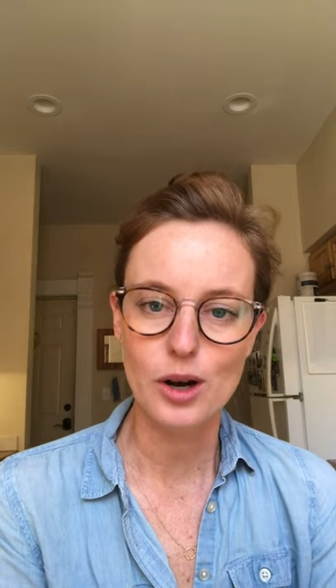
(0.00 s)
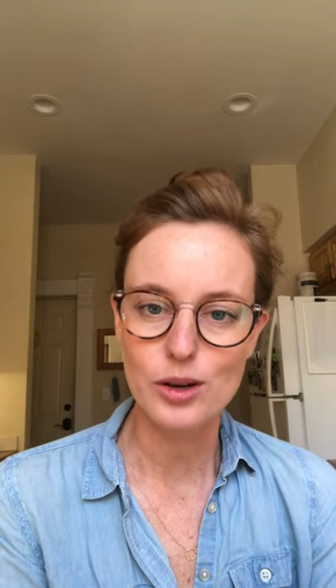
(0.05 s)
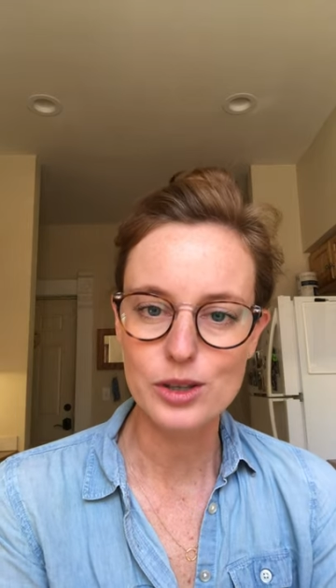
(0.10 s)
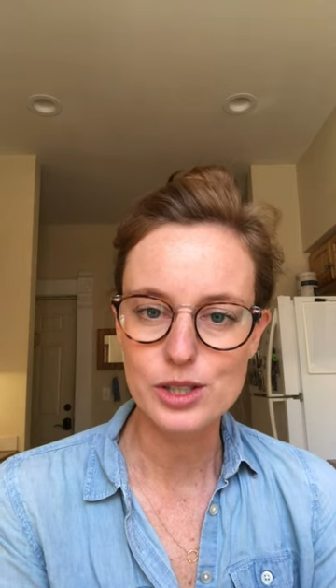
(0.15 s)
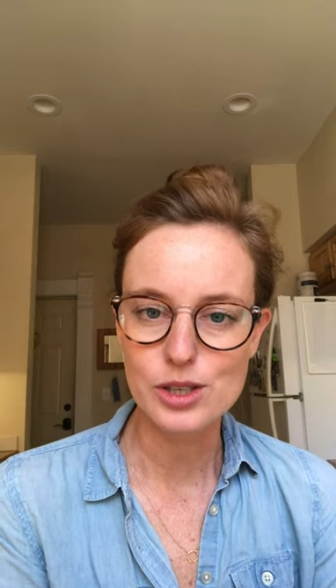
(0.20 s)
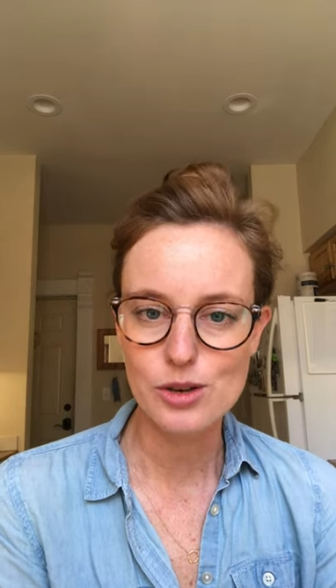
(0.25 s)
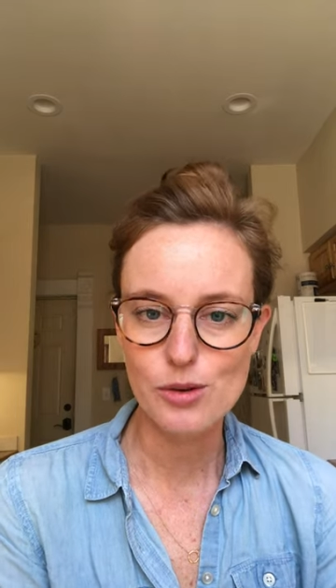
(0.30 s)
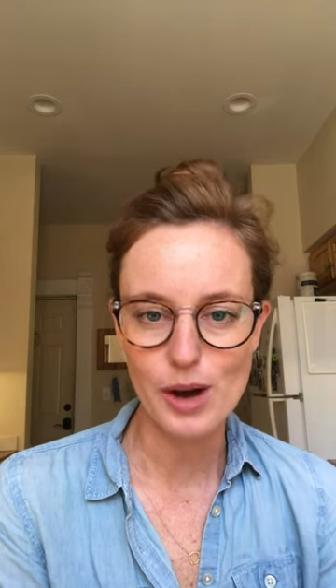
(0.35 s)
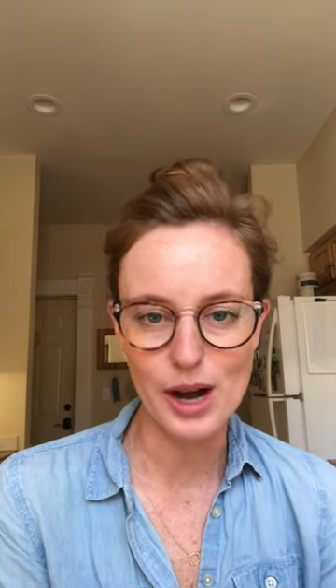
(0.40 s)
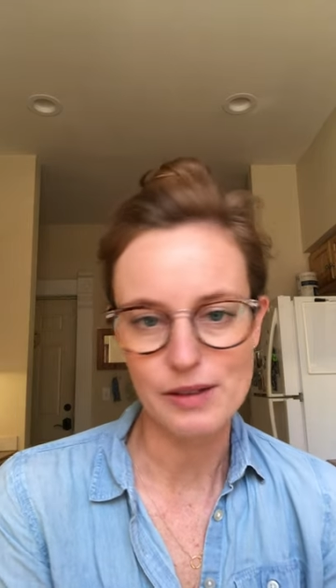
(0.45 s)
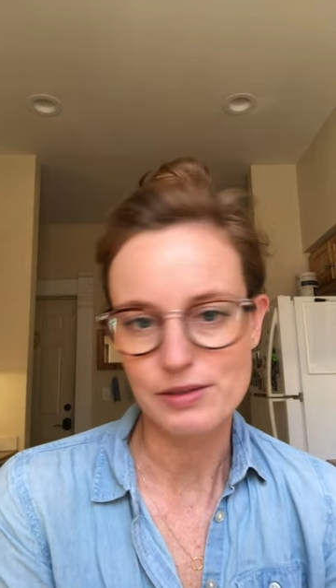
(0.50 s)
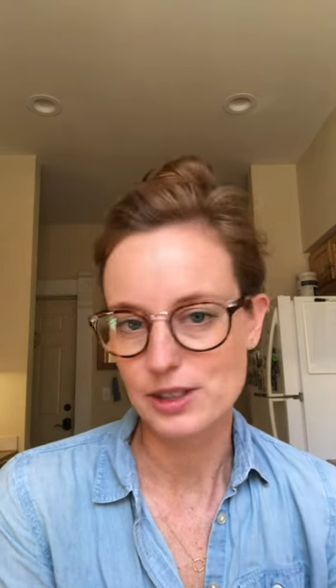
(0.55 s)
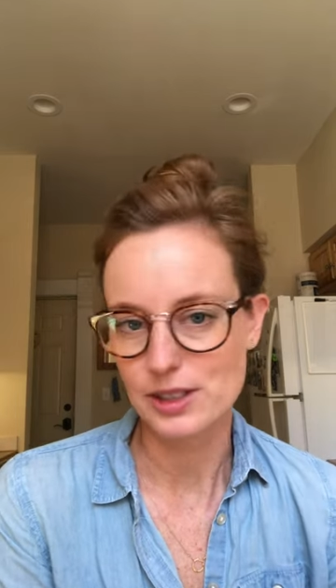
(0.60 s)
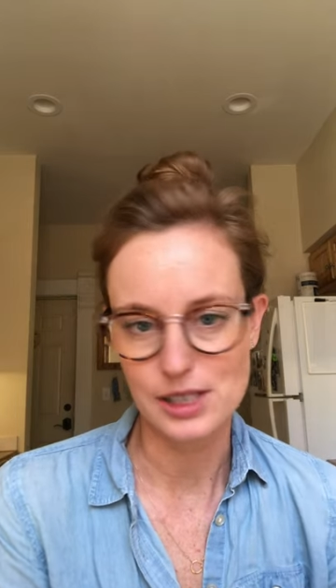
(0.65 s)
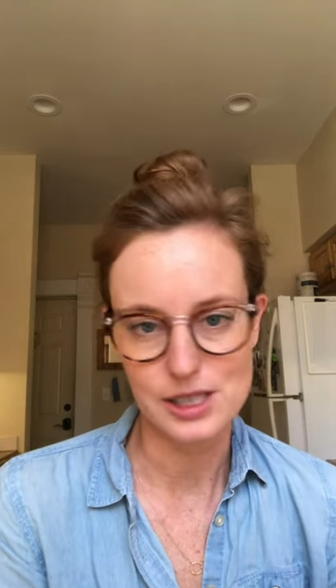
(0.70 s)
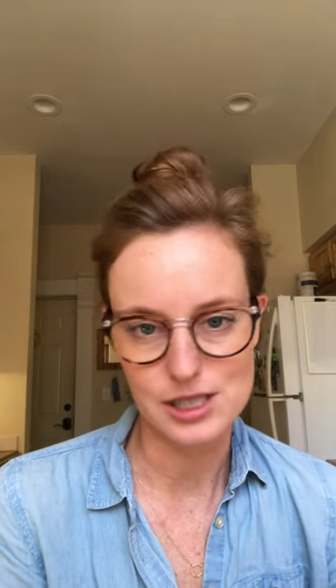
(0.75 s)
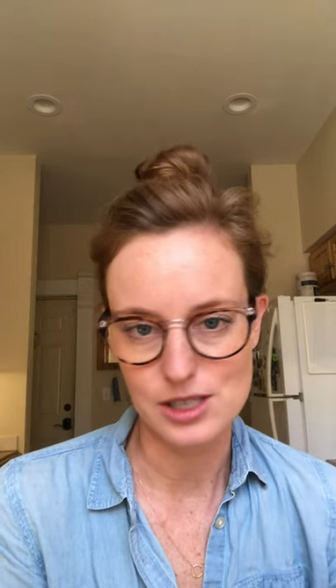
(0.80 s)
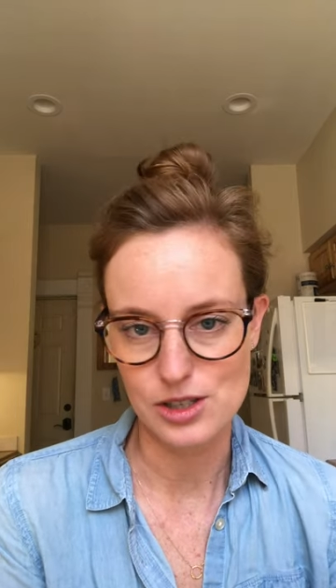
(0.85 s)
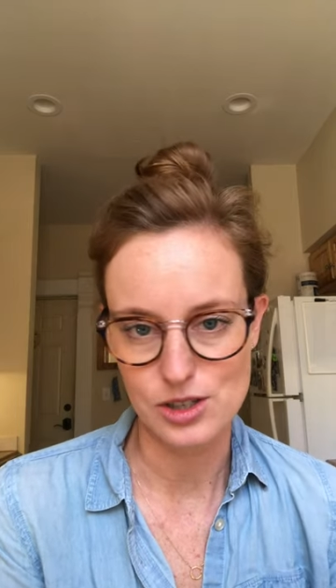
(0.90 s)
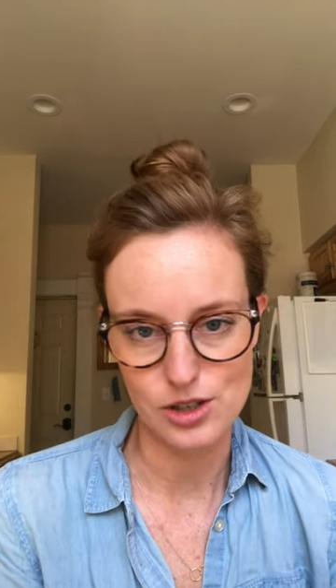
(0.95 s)
also you have to
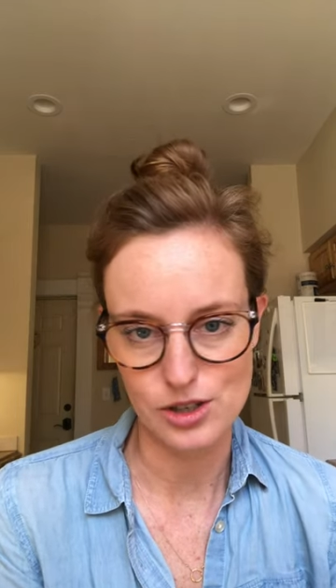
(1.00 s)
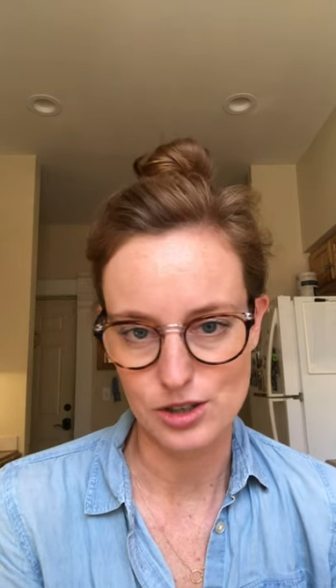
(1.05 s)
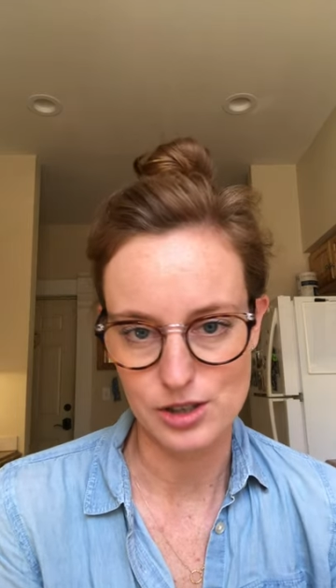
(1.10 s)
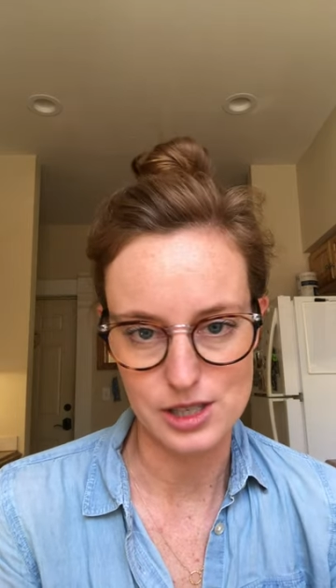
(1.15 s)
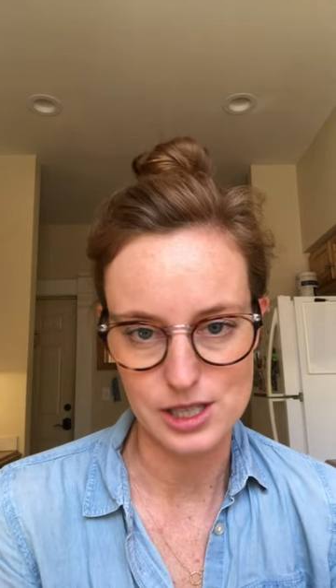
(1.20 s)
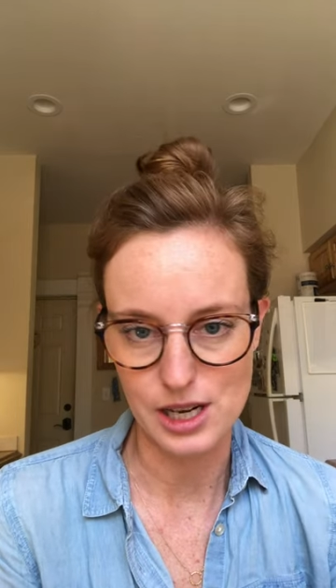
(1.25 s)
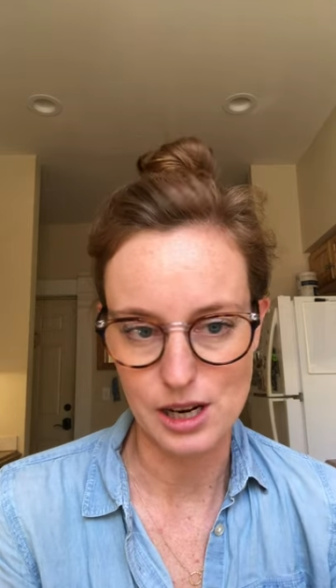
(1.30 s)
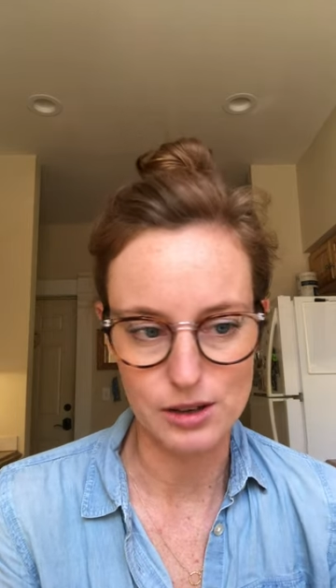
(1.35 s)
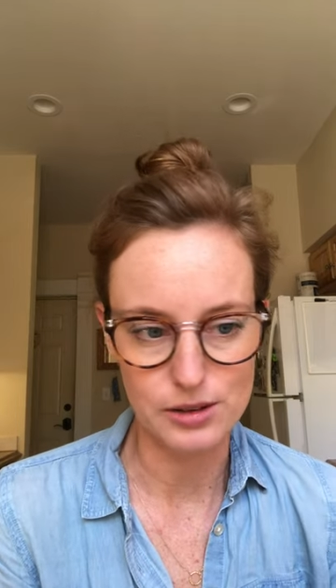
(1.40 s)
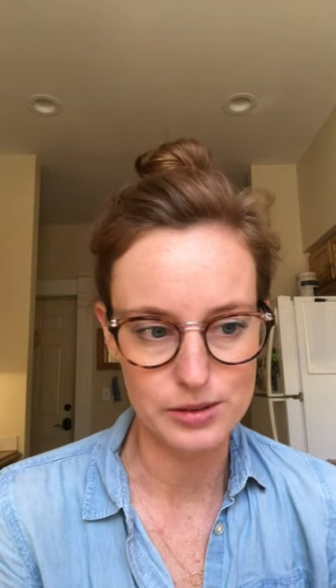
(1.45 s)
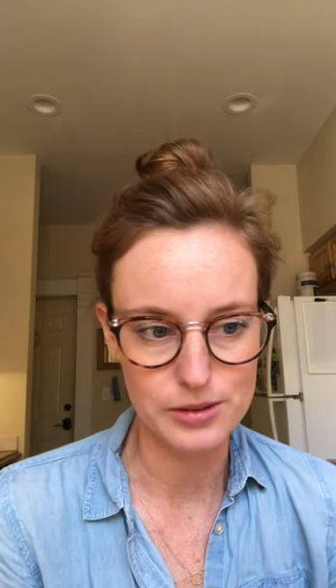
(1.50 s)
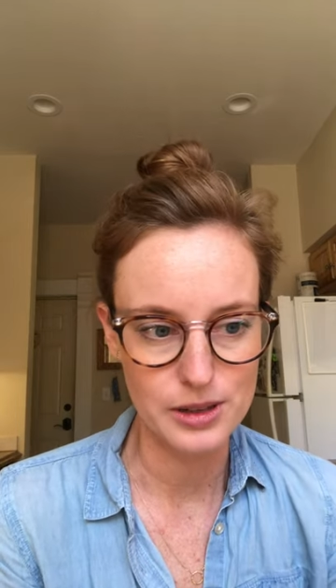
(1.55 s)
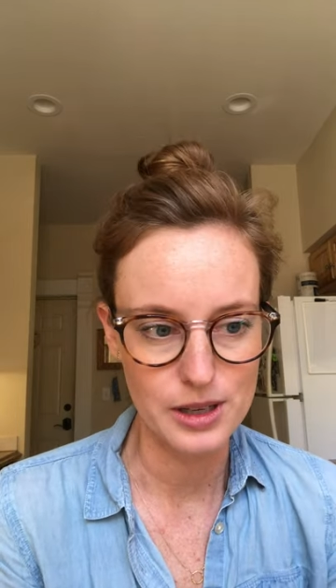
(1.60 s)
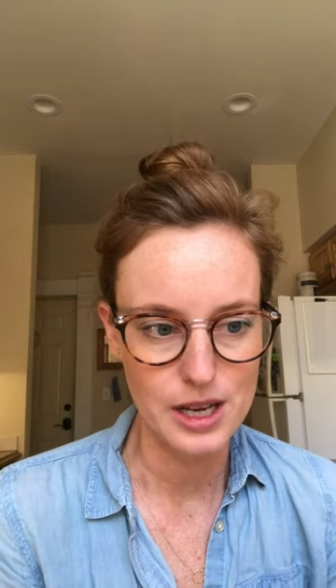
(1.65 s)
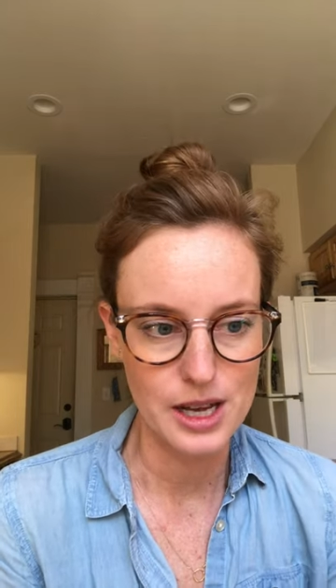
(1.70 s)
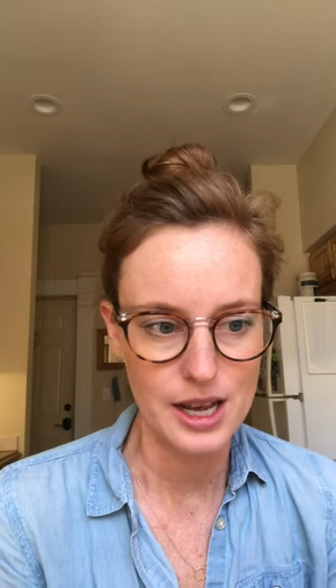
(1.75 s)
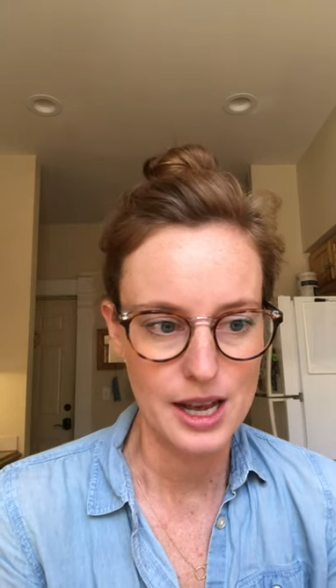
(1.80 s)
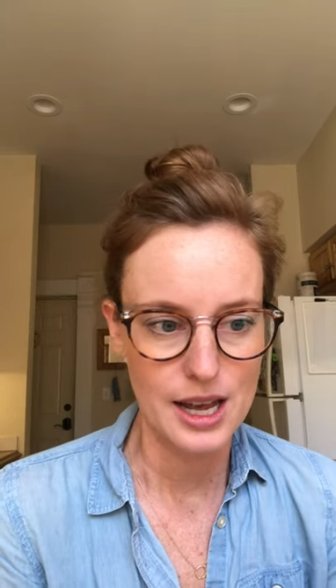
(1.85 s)
listen to yourself.